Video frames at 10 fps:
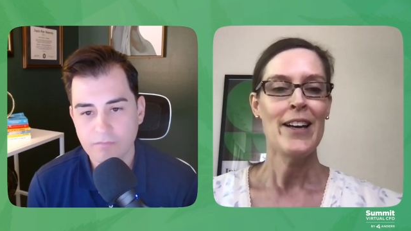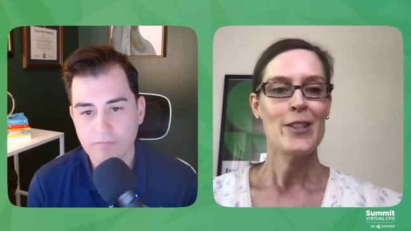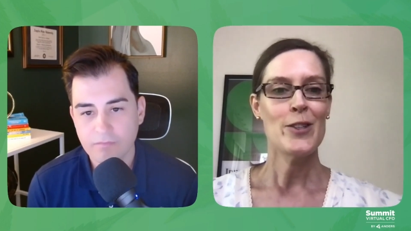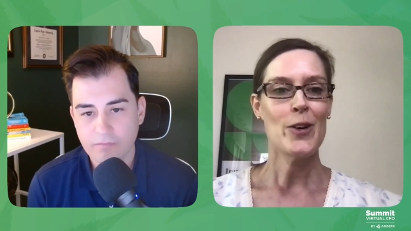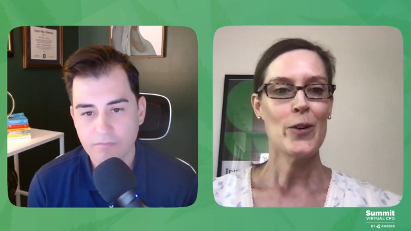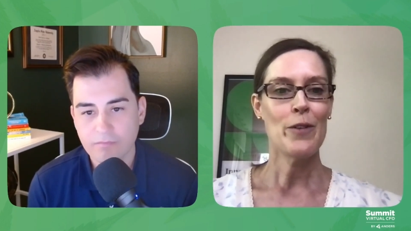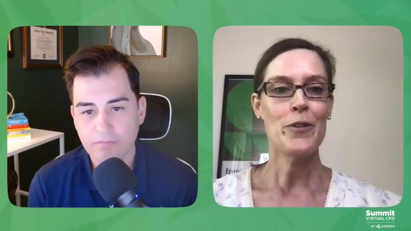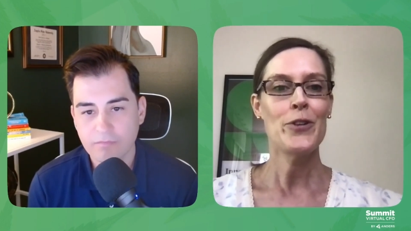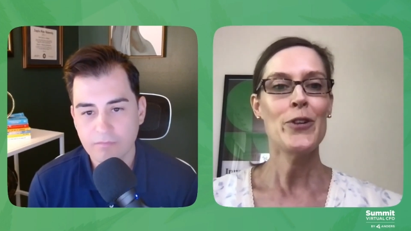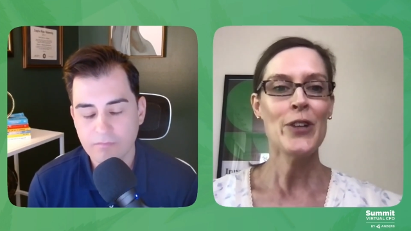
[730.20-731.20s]
Speaker 1: So if you're
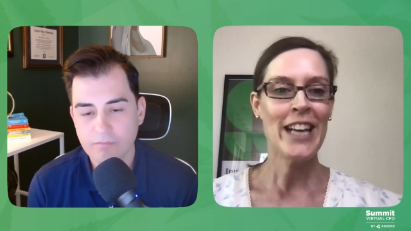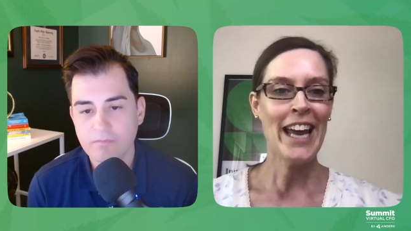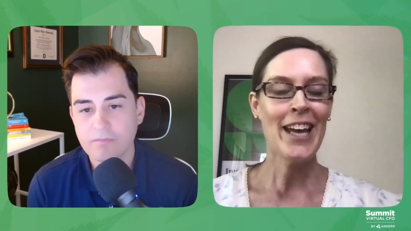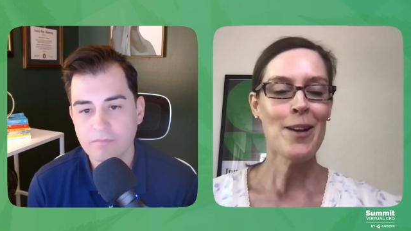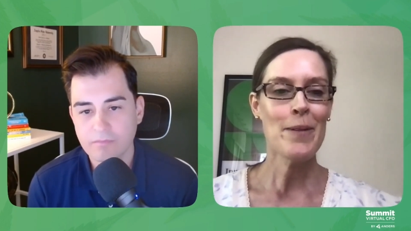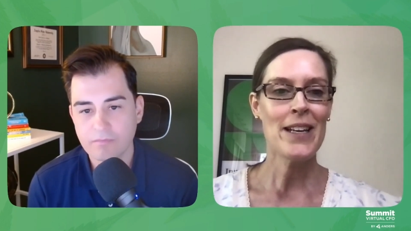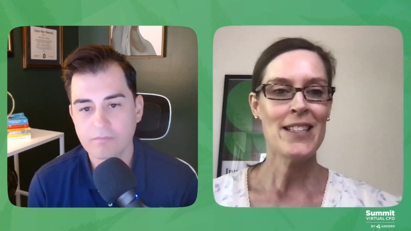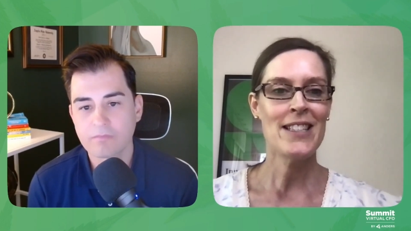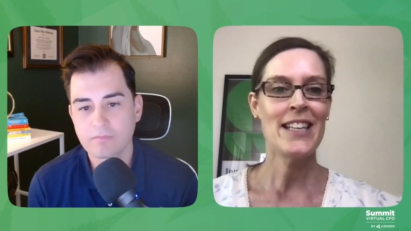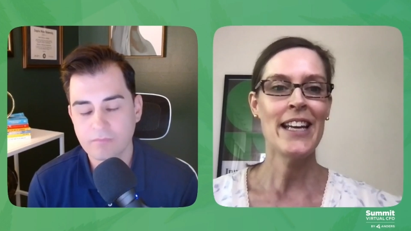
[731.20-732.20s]
new to
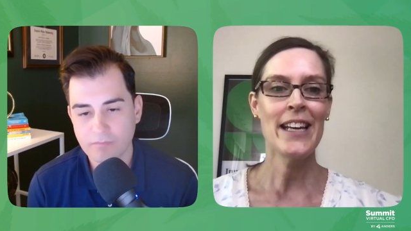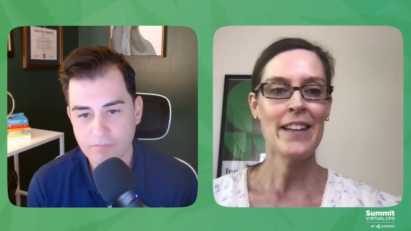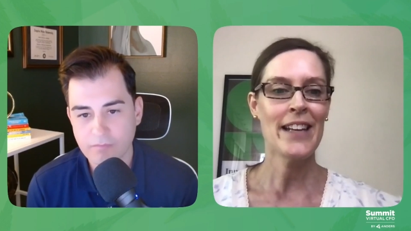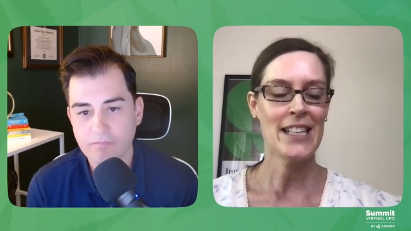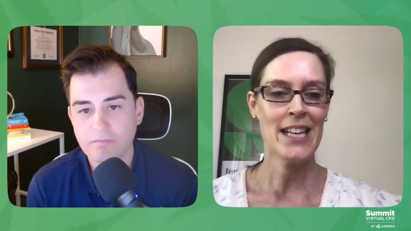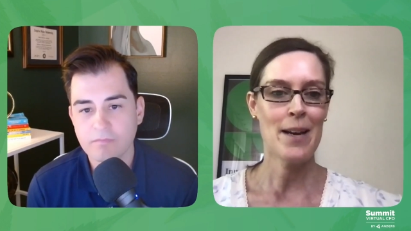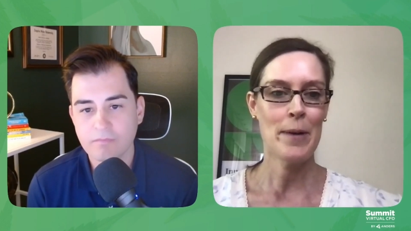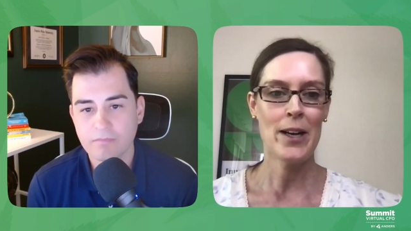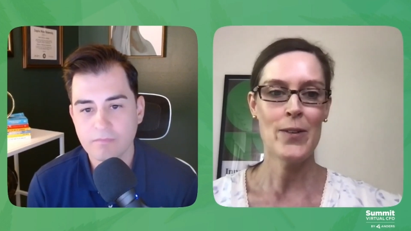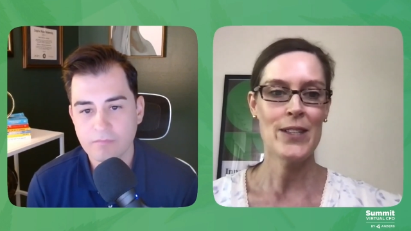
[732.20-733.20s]
cannabis, taking that time, I
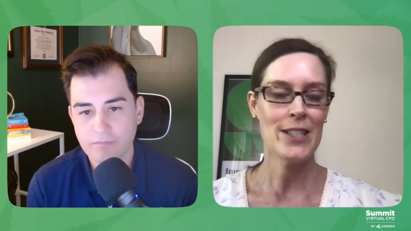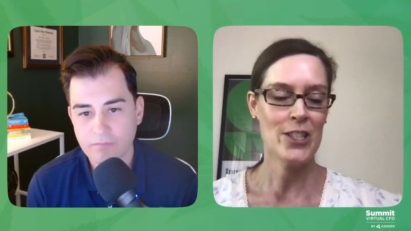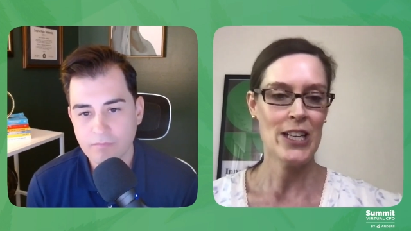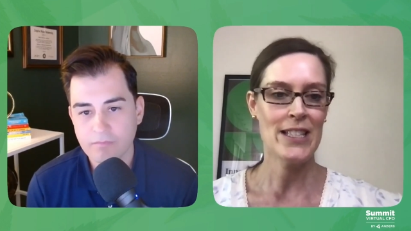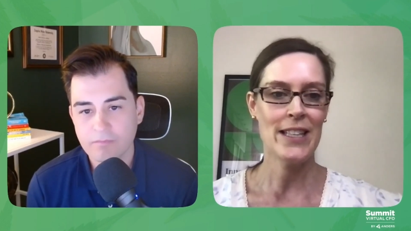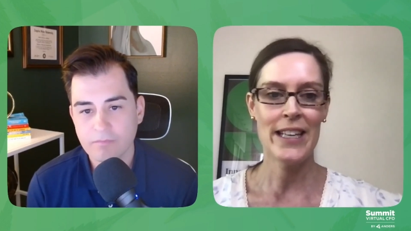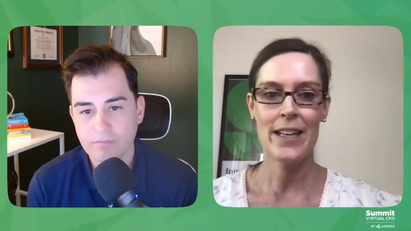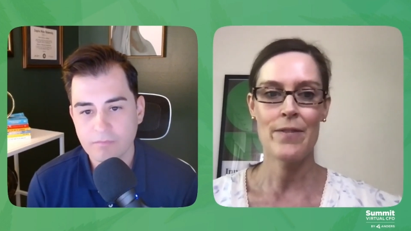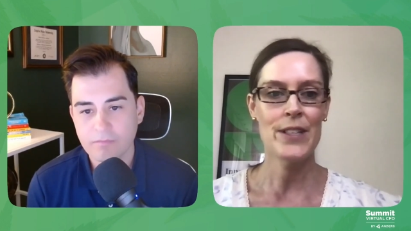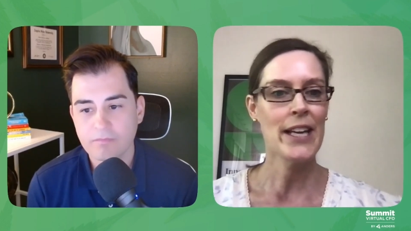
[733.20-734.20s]
always suggest at the end
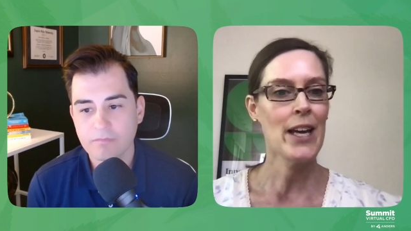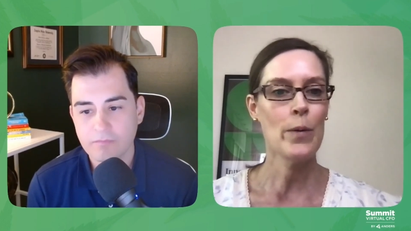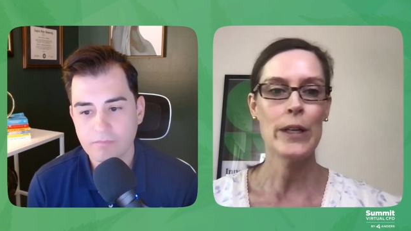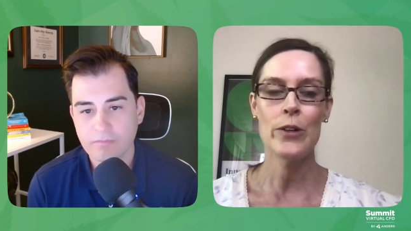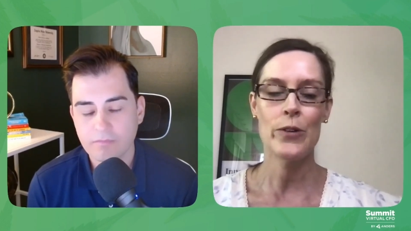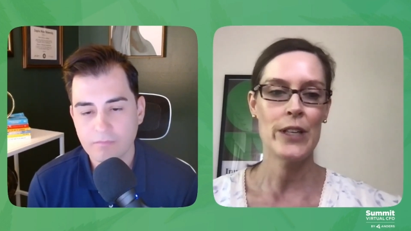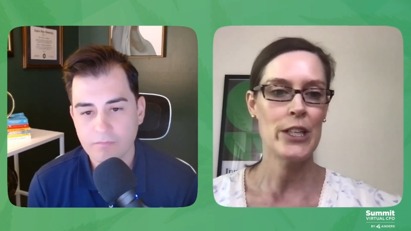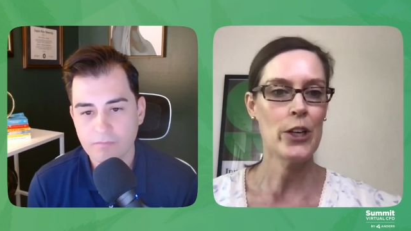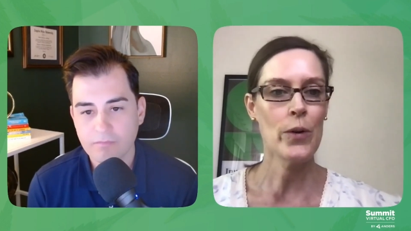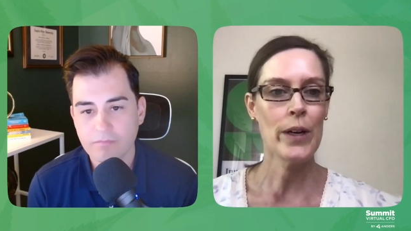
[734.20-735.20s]
of the day when you don't need to
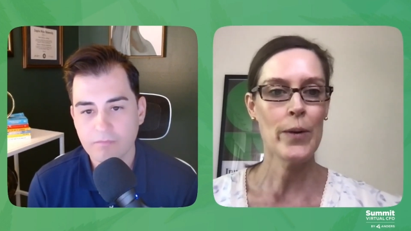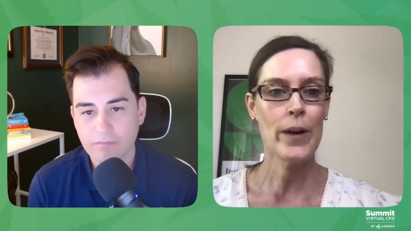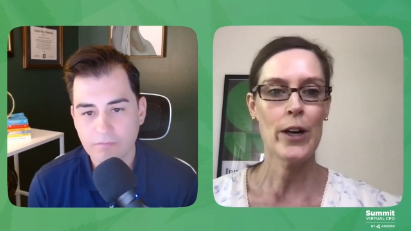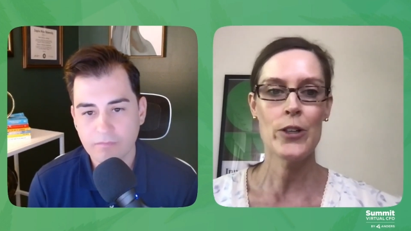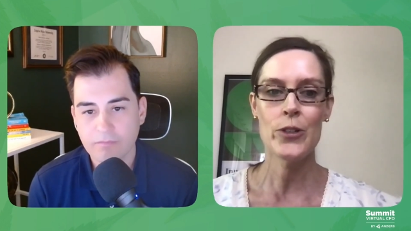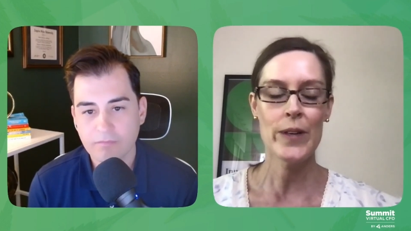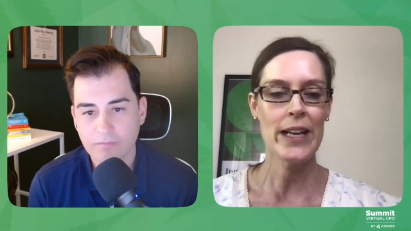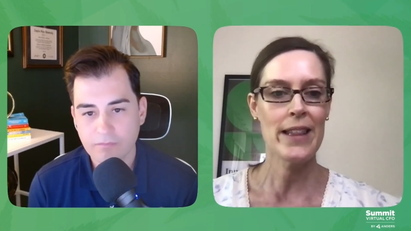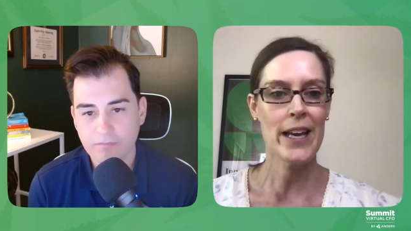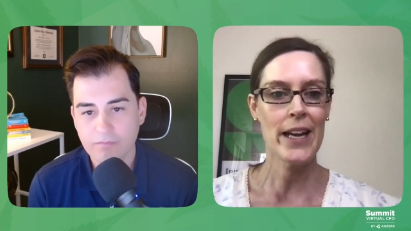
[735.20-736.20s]
go anywhere or do
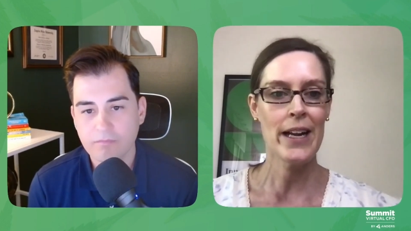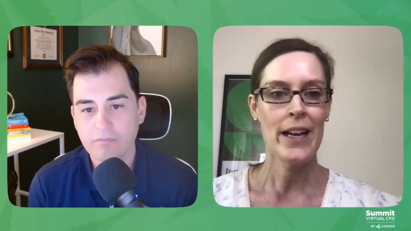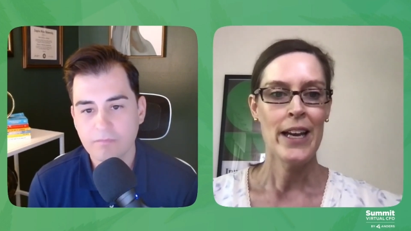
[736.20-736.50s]
anything,